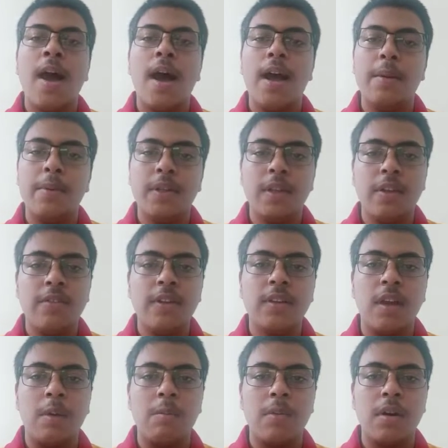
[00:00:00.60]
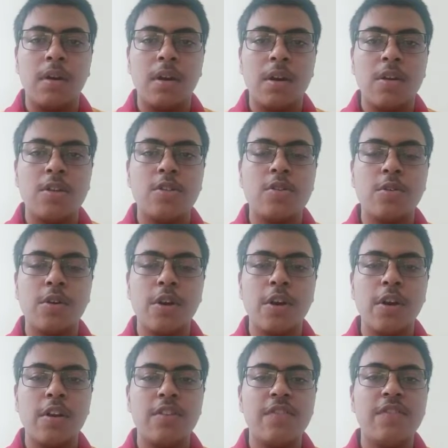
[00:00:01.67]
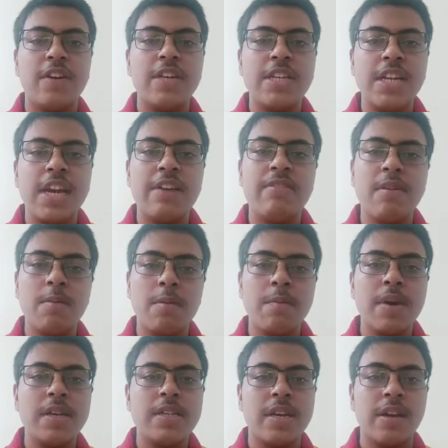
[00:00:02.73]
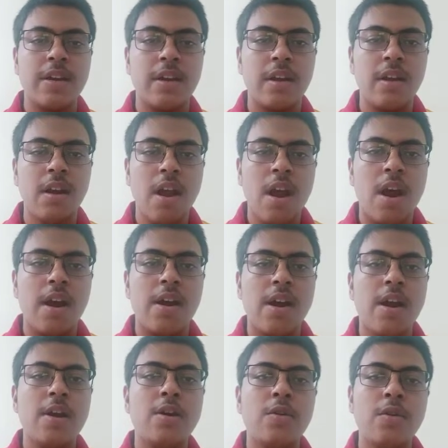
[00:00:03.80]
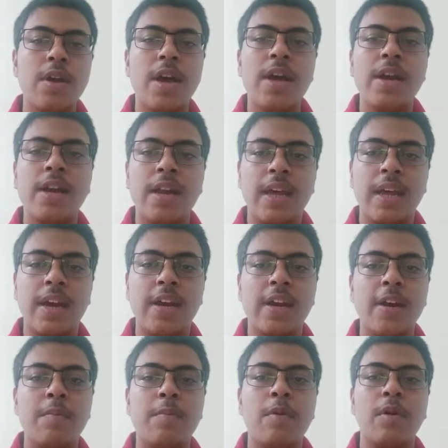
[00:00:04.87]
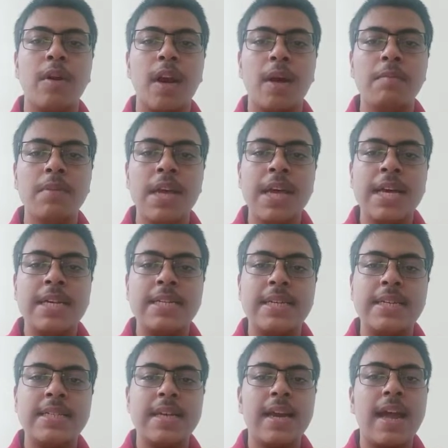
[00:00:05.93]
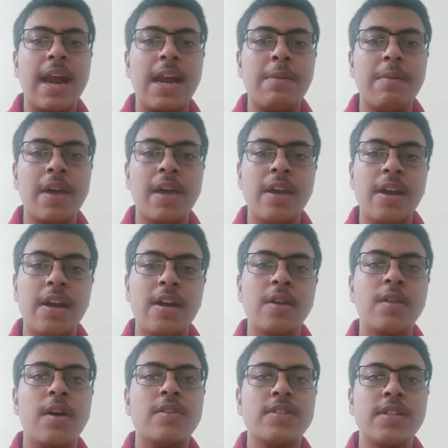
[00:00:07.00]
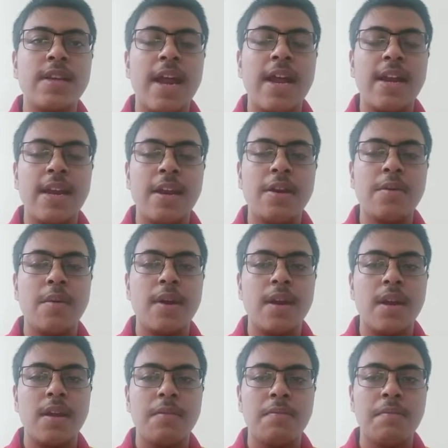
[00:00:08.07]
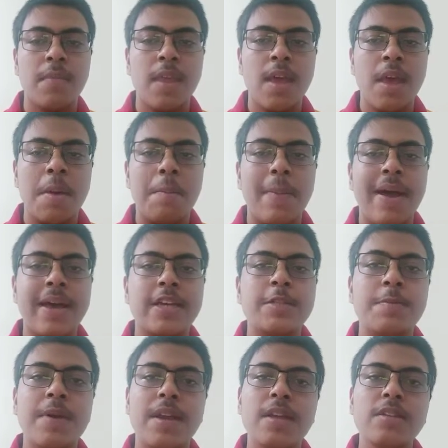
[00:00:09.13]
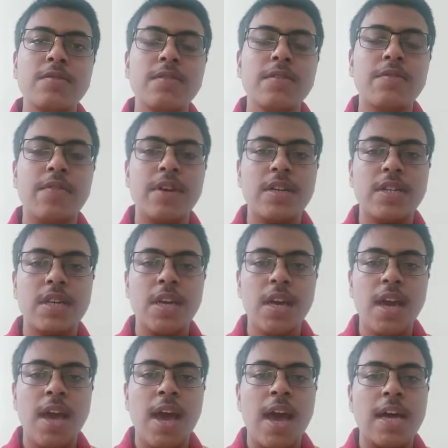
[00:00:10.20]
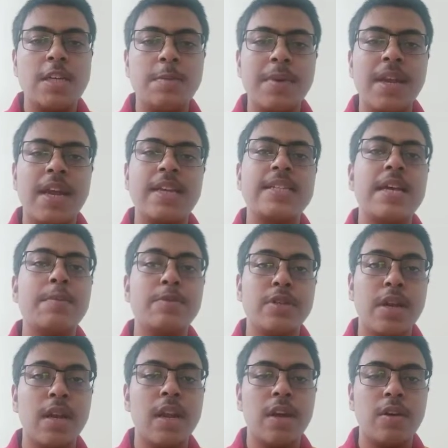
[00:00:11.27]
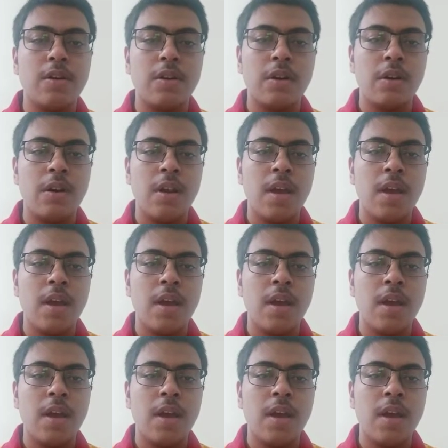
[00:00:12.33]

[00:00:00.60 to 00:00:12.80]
I am Atharva Tambat, student of FIITJEE Navi Mumbai Center under 2-year integrated program since academic year 2019-20. My experience with FIITJEE has been exceptionally good.